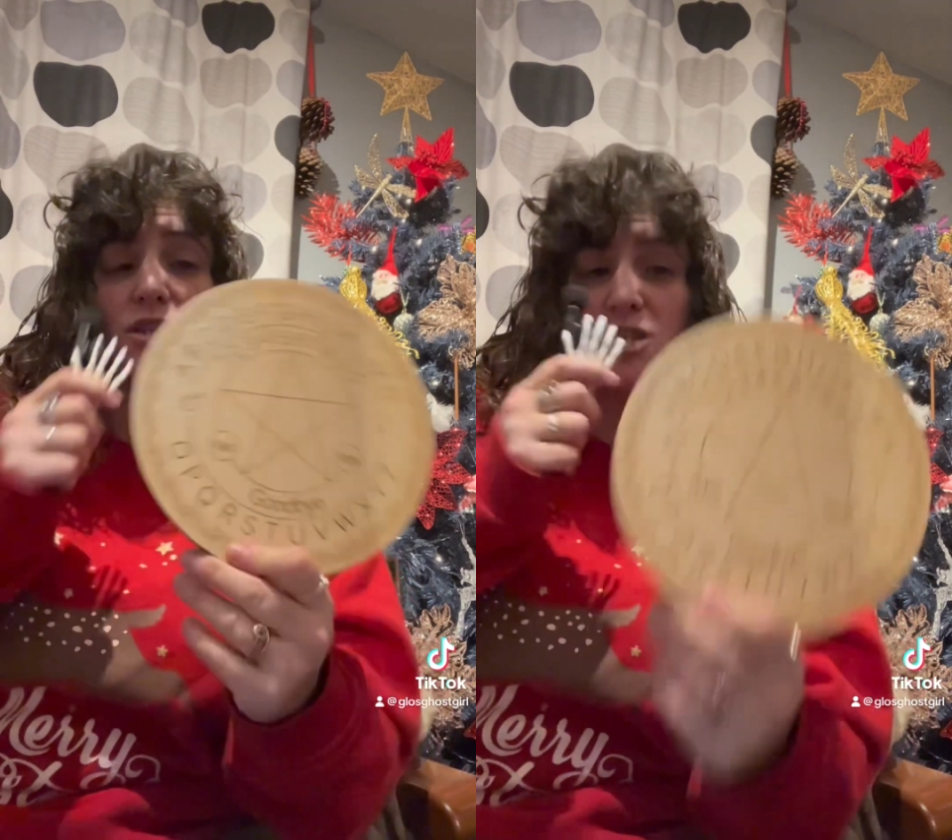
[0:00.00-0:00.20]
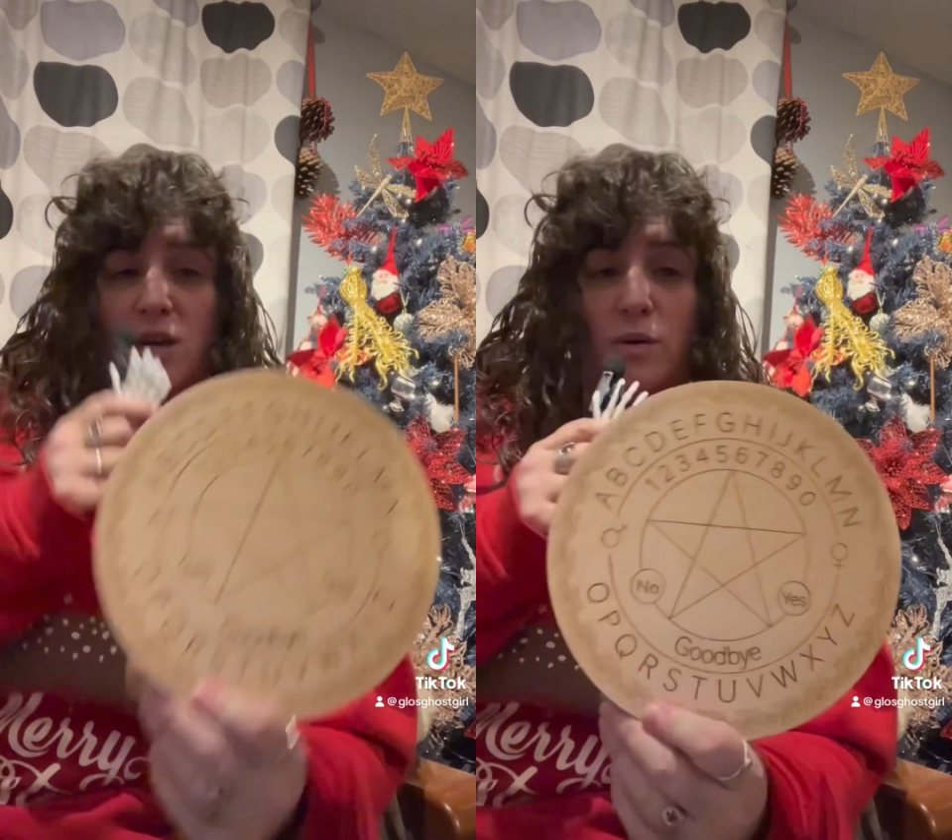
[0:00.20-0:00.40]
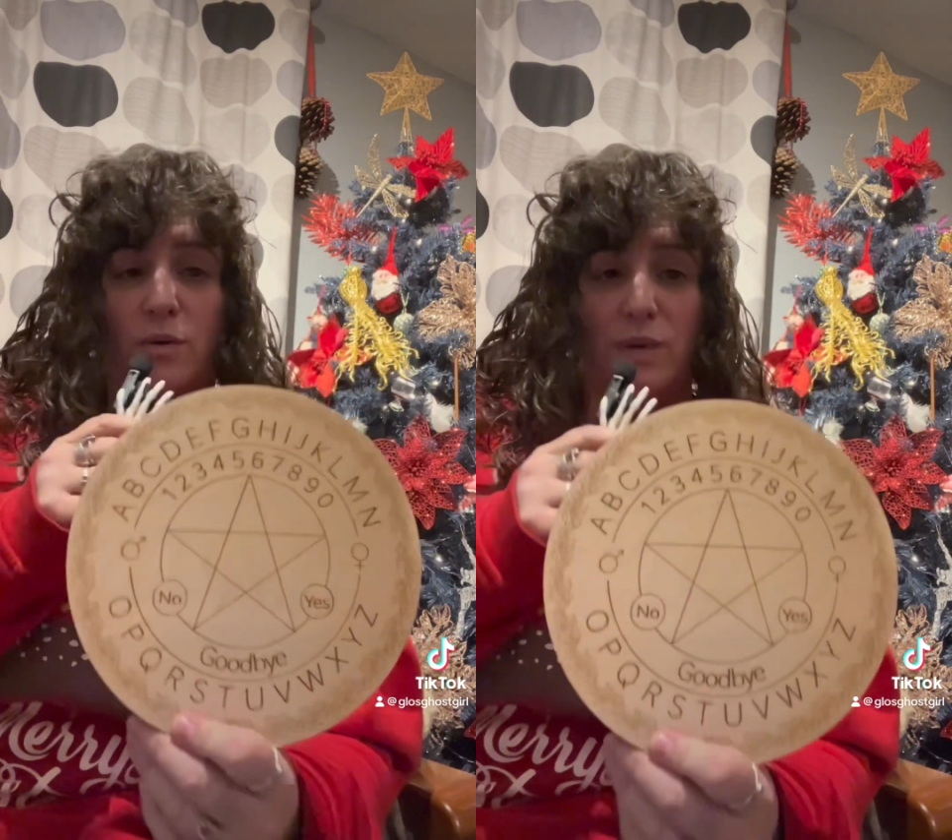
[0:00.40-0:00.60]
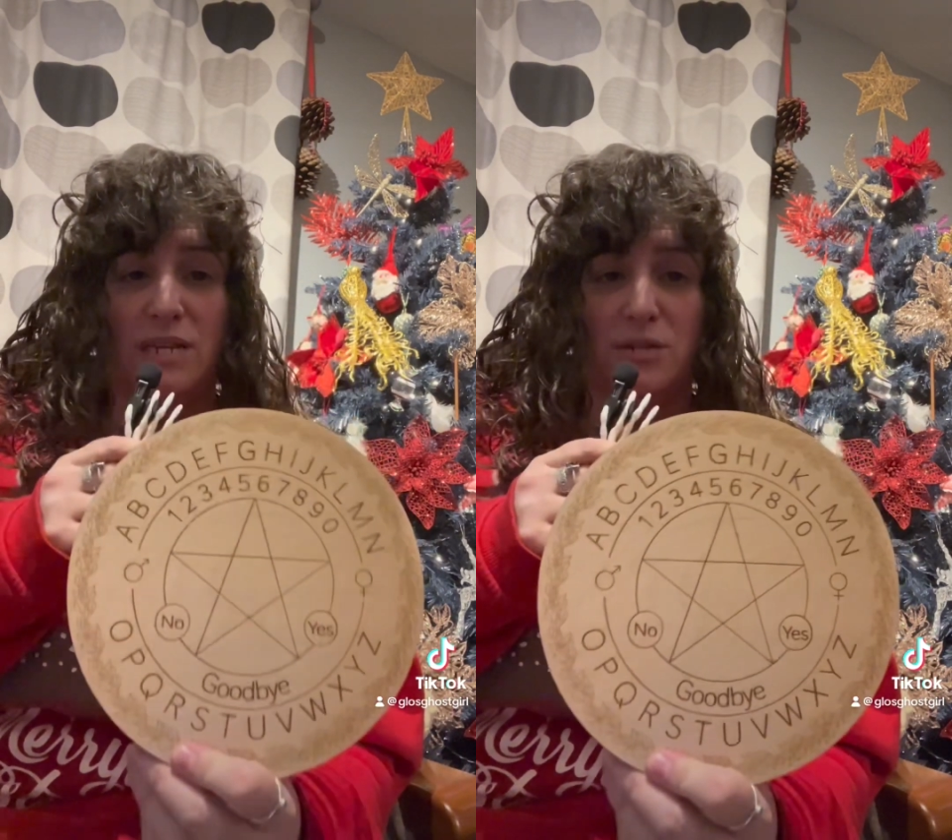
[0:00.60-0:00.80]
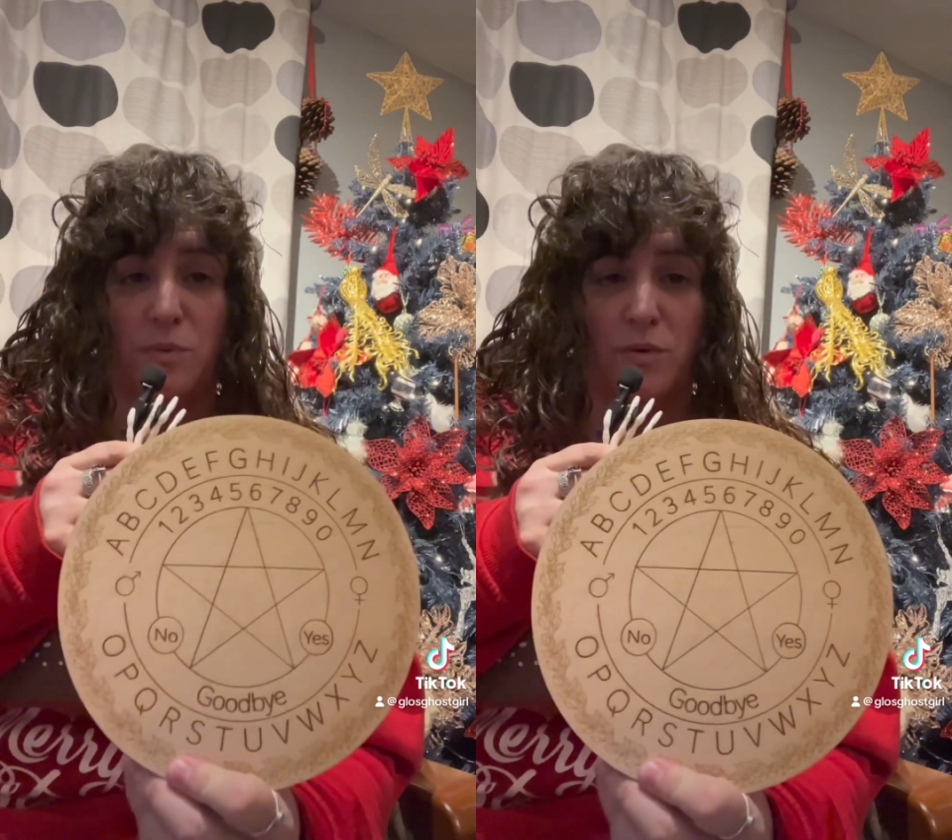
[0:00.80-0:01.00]
to a
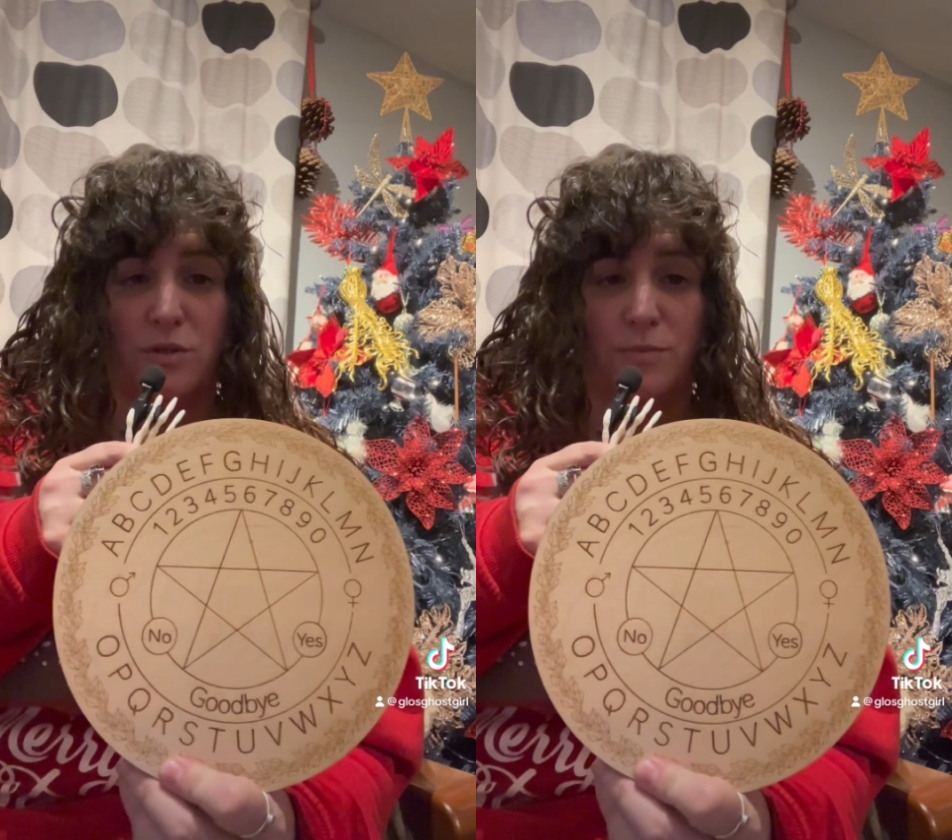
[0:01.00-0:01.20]
Ouija board.